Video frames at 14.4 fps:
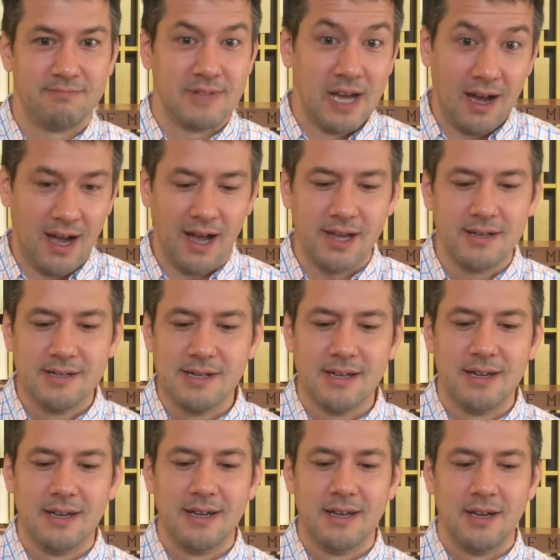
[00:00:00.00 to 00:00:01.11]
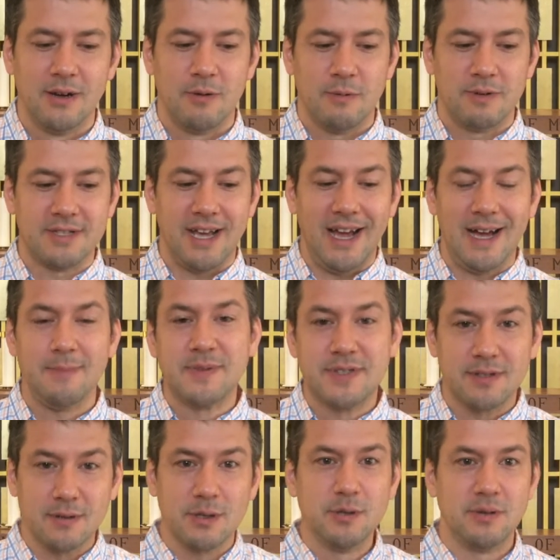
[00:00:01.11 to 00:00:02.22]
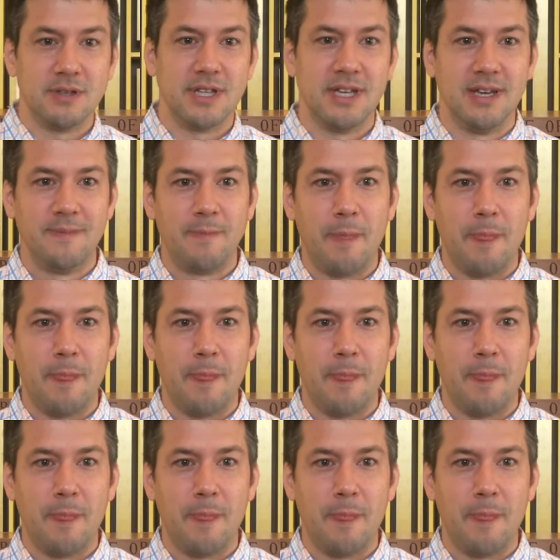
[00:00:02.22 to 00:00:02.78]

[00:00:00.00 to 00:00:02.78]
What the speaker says: guy, was absolutely